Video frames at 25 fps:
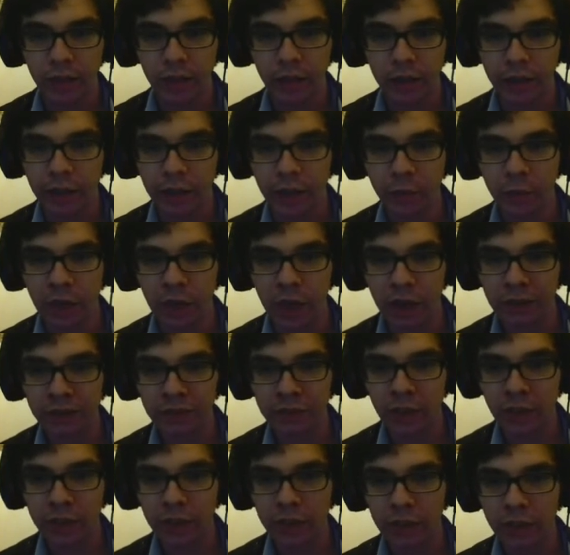And here we have
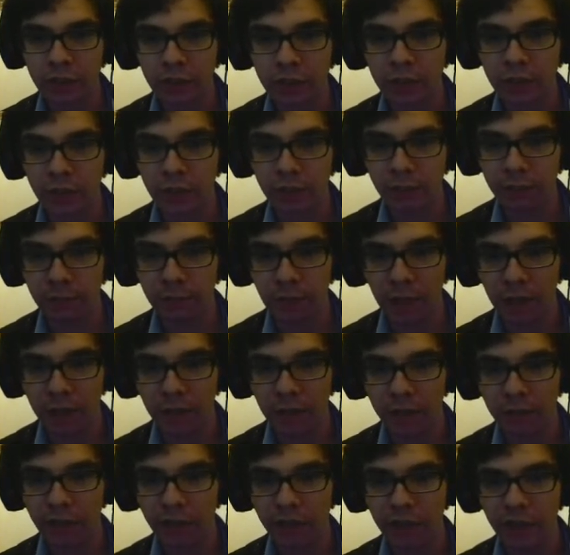another little
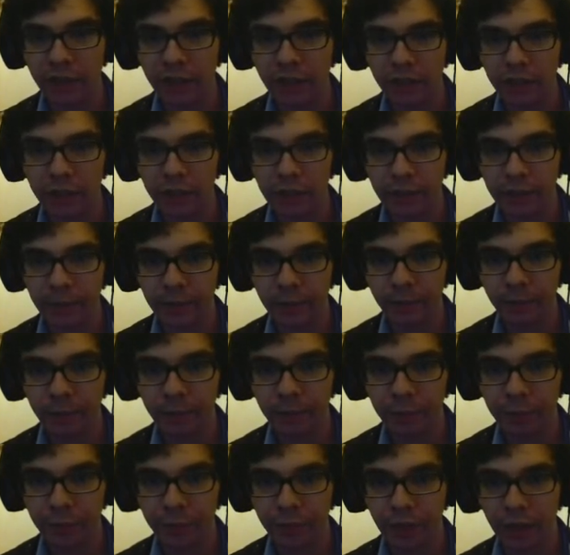balcony here.
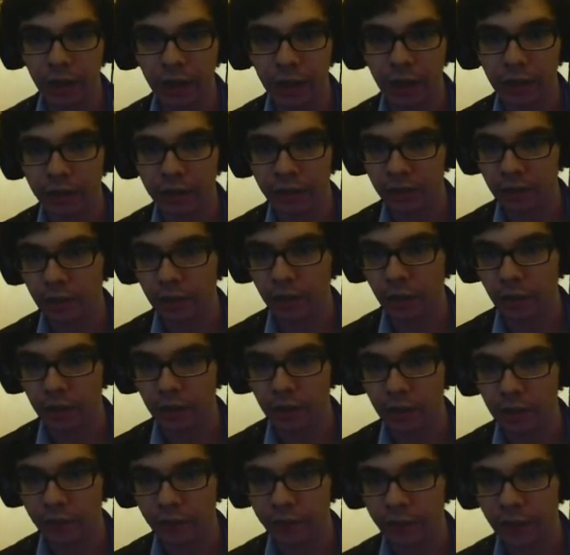I see another
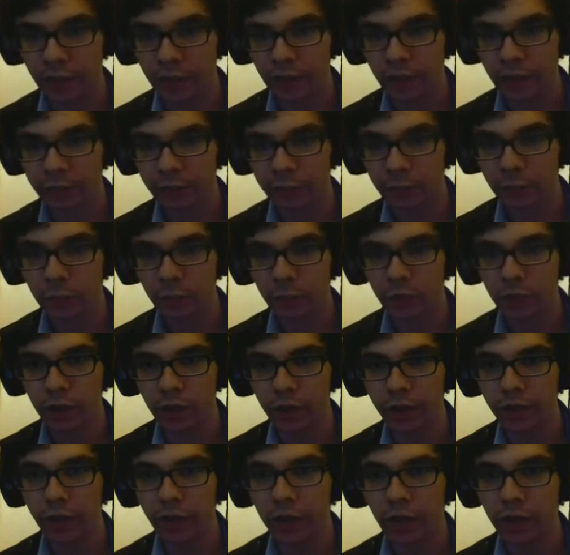like if there were
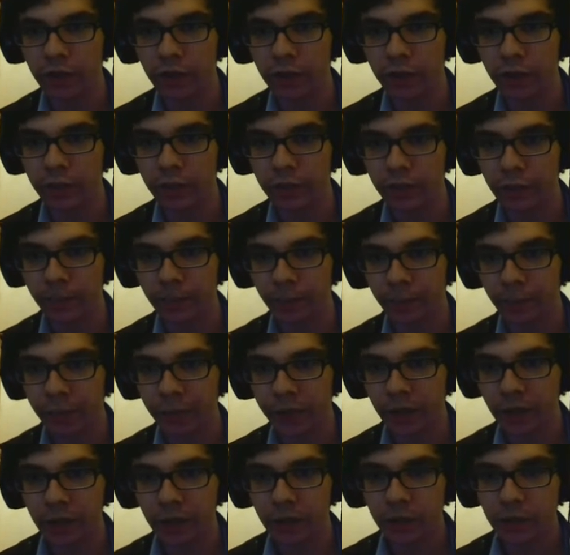any others.
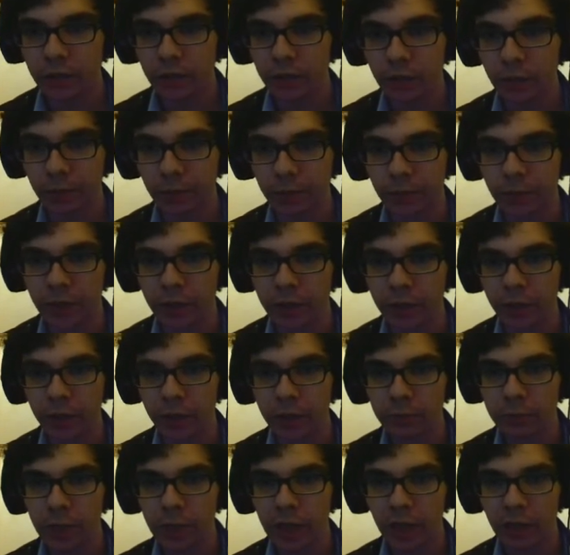So
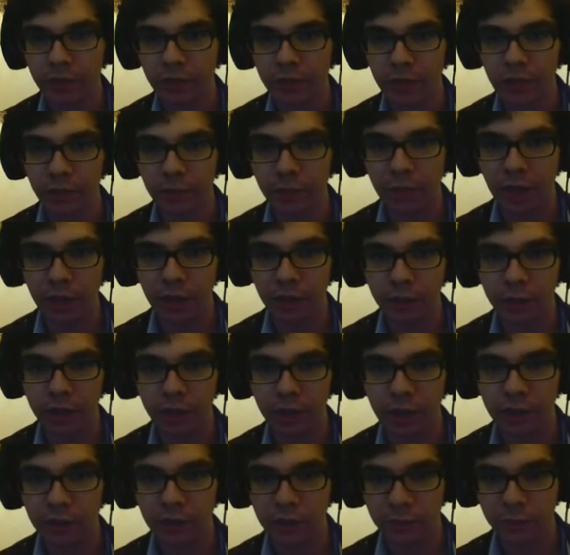here we have a little
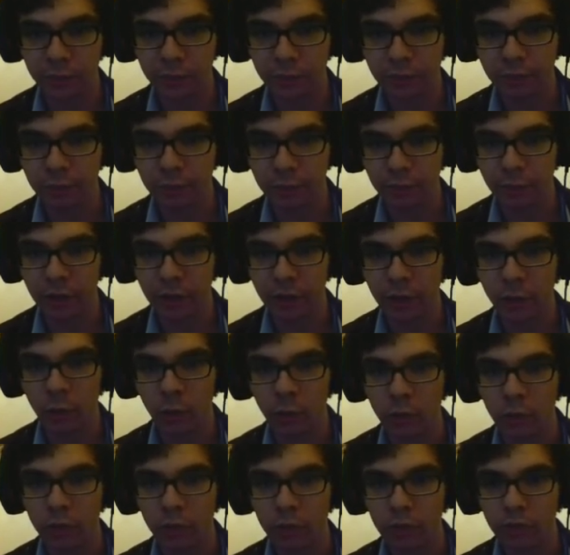balcony. It's pretty
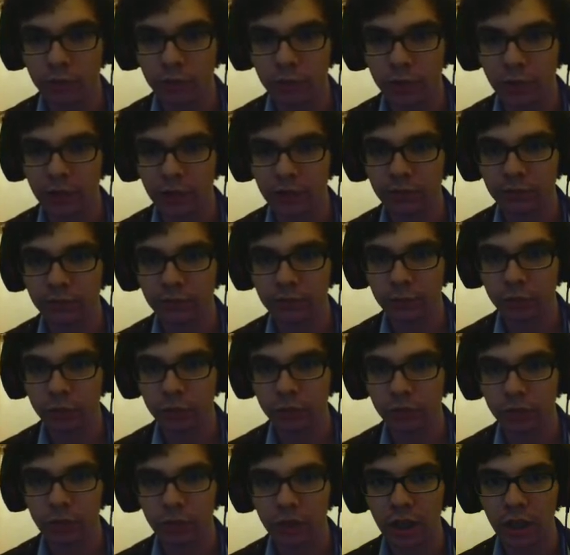cool. You can
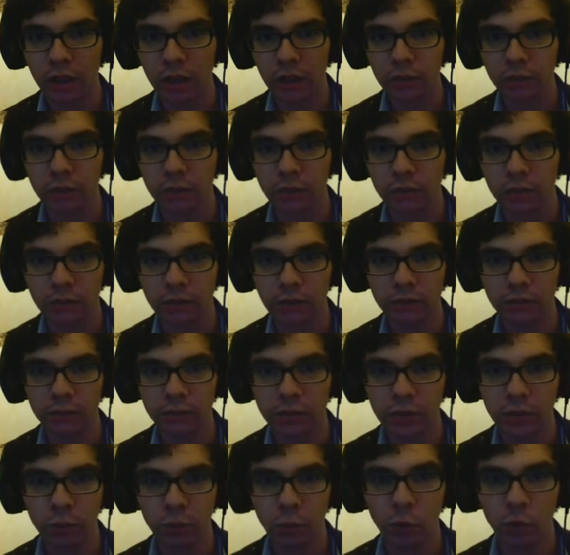just look out in
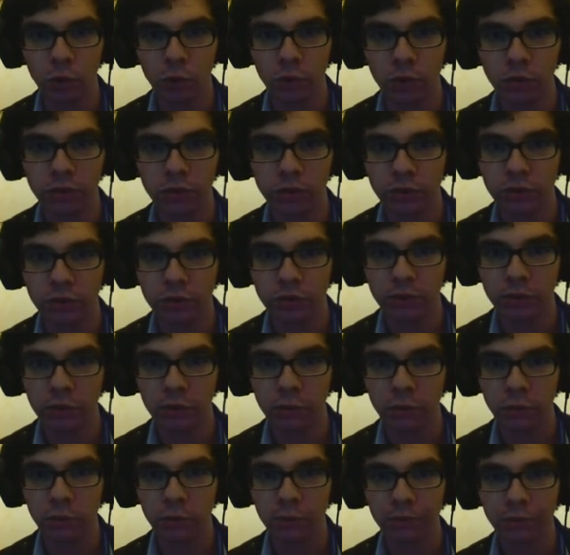the world into
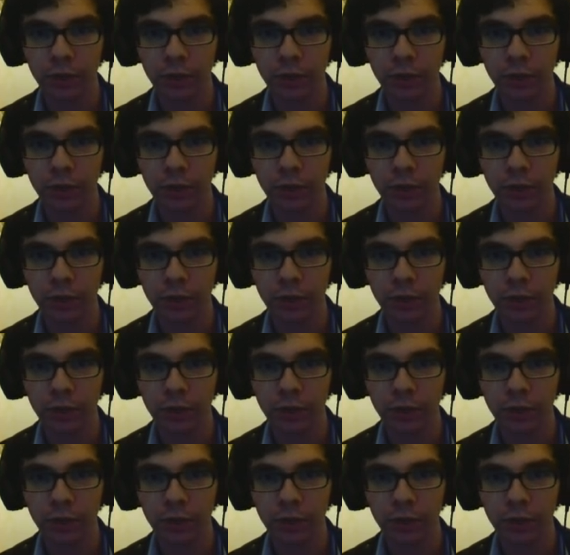the